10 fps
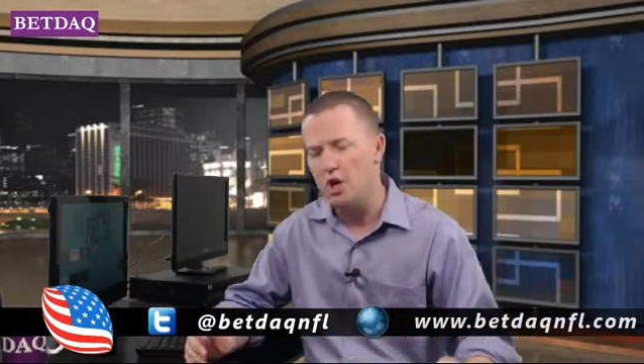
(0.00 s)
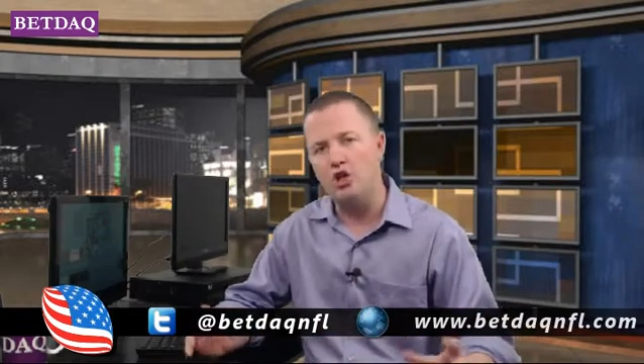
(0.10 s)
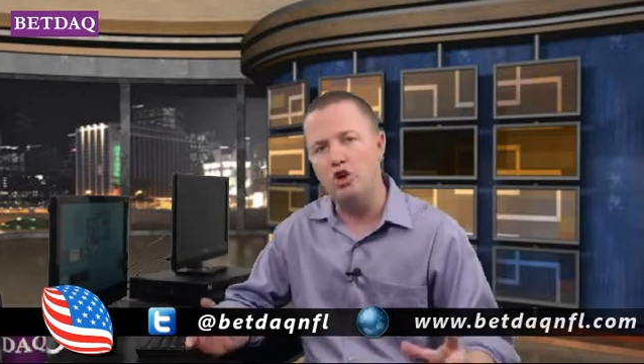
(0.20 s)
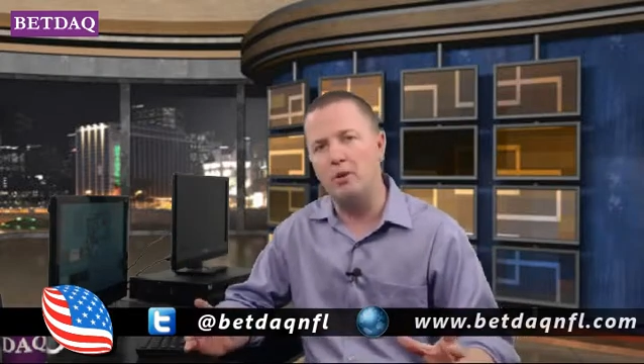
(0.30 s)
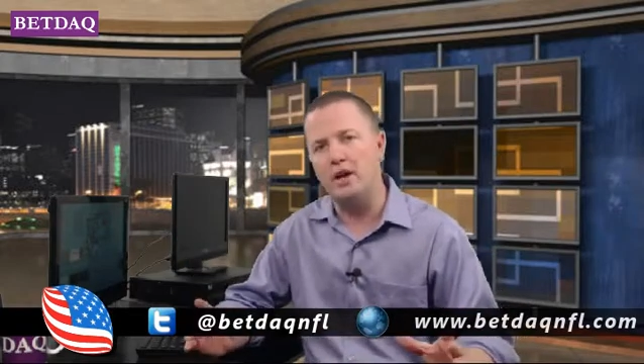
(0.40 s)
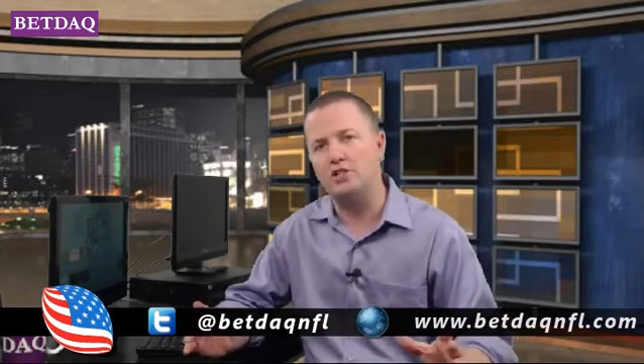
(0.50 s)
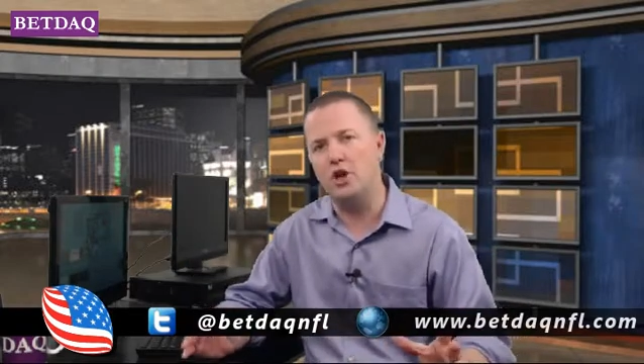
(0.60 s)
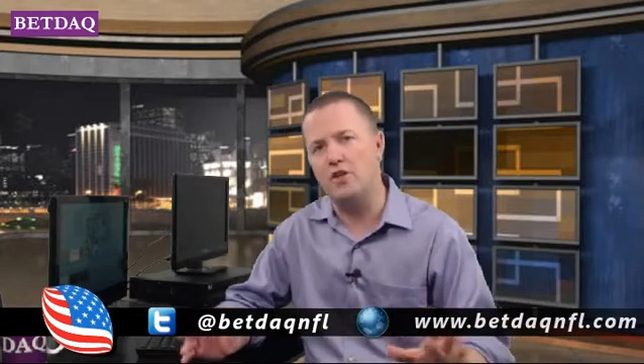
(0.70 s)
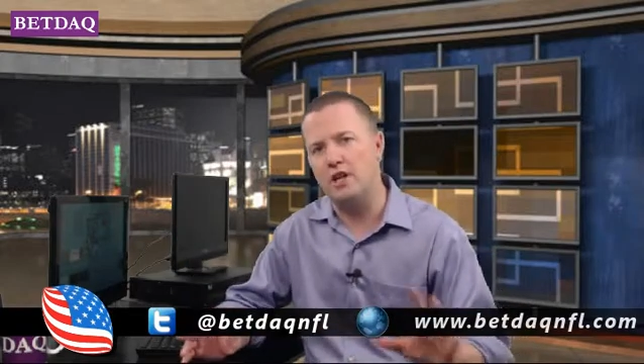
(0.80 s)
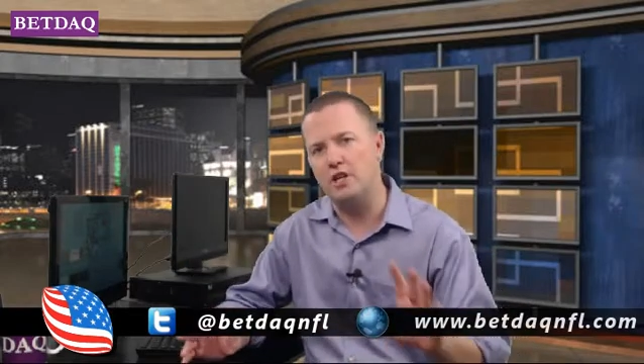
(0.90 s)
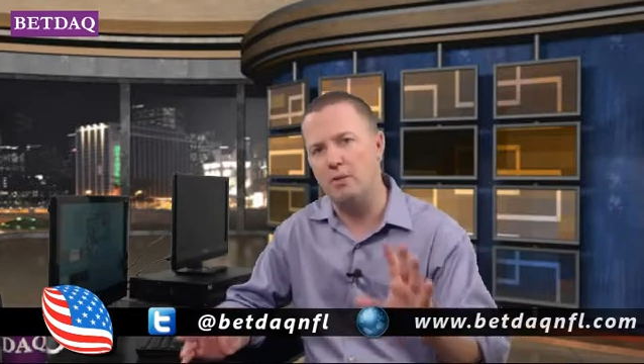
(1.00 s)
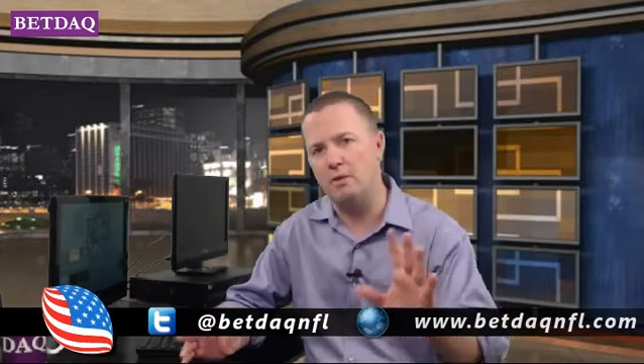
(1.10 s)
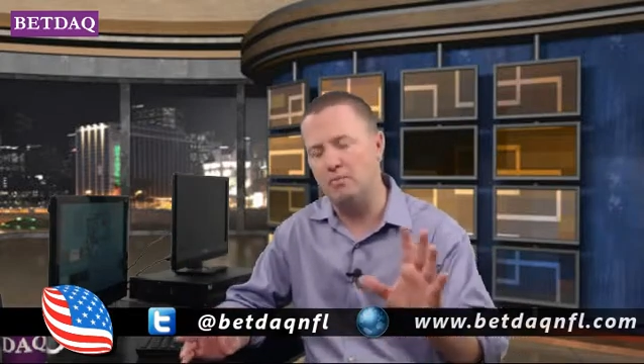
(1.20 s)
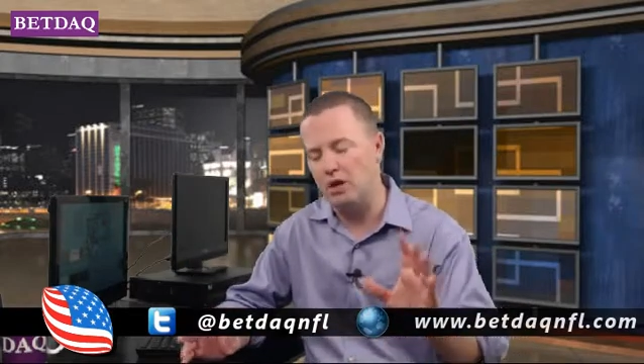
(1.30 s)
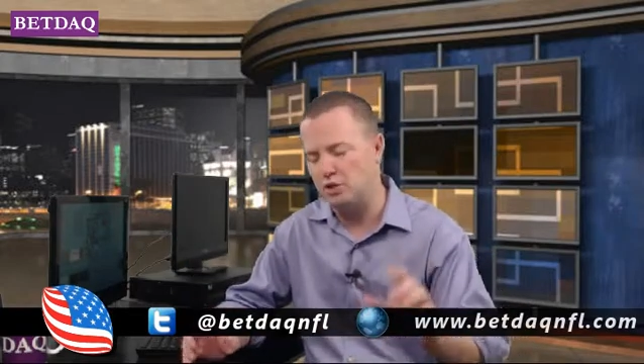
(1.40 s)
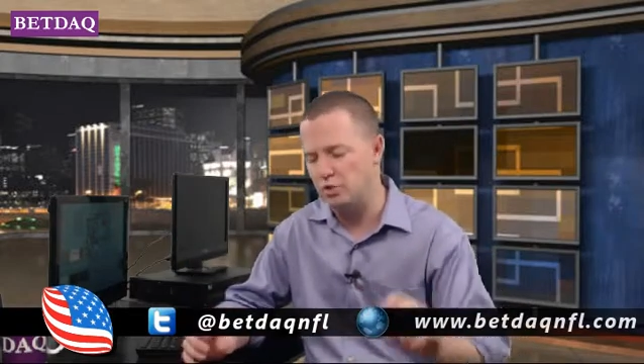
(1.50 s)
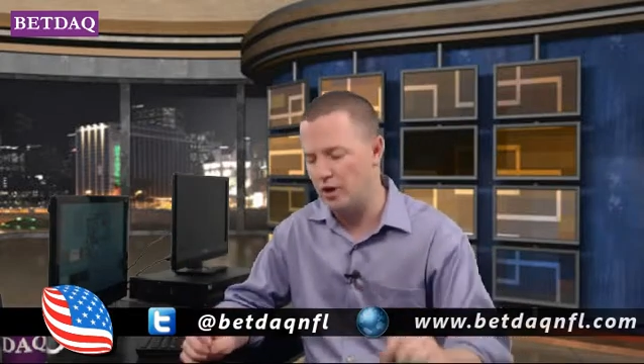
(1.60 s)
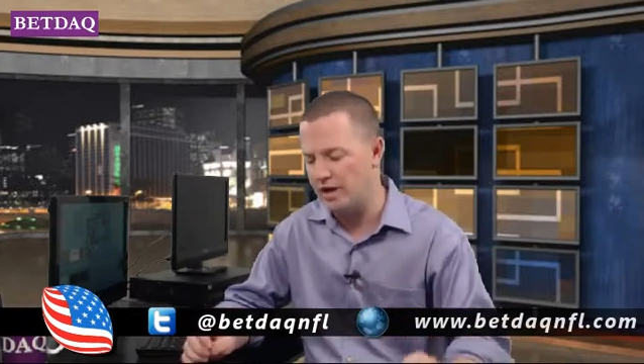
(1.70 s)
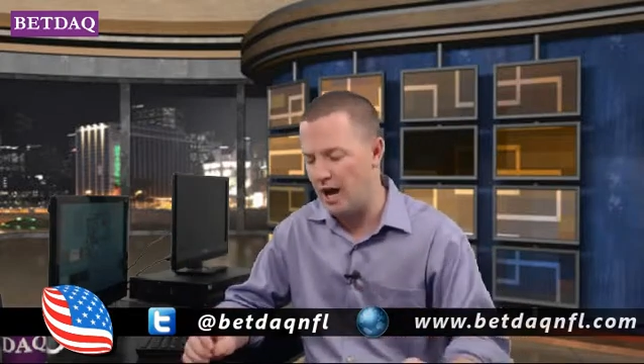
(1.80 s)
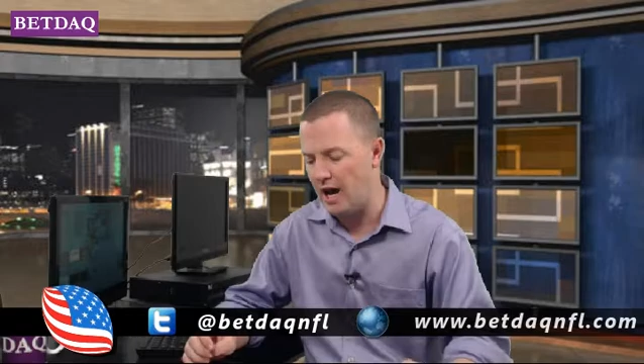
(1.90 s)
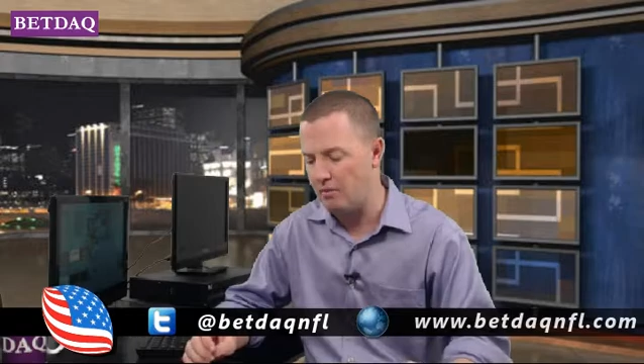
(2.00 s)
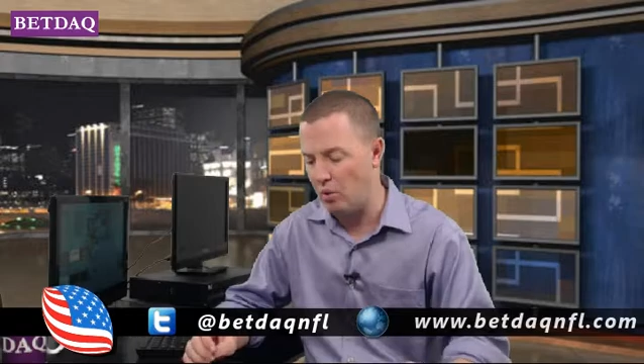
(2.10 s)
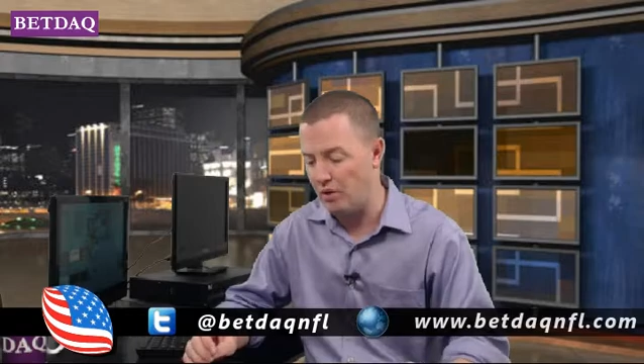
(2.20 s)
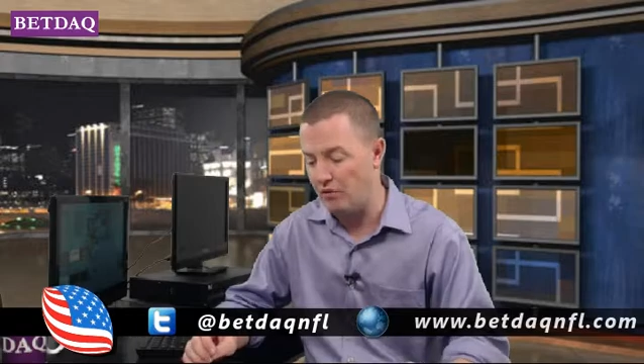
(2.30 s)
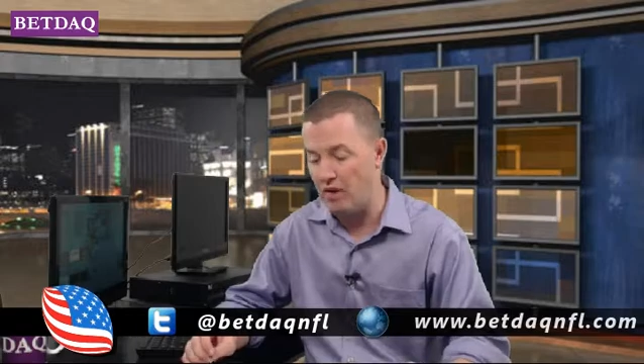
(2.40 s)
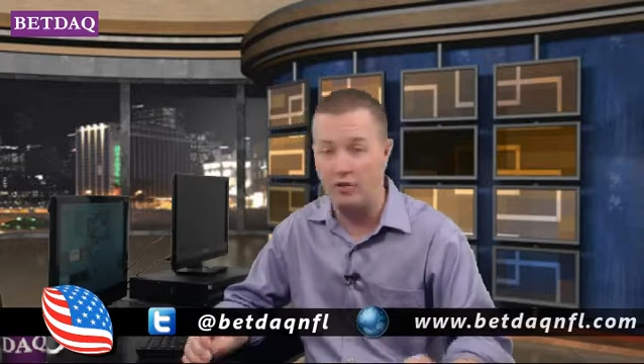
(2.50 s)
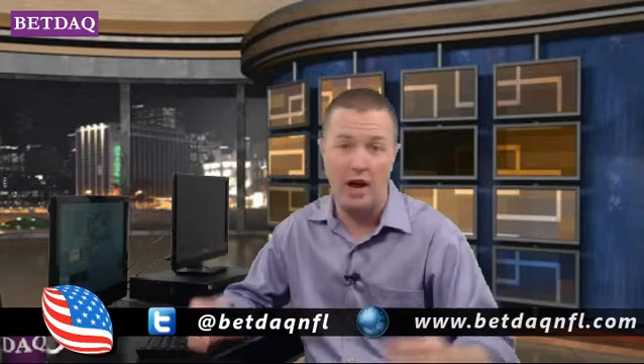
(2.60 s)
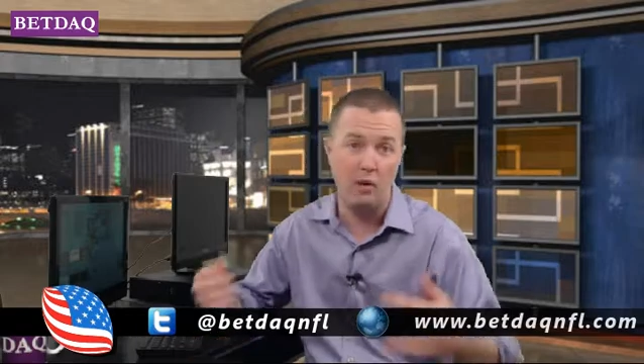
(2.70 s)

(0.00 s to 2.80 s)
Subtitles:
Nobody saw that coming. Bucks were a 9-point favorite.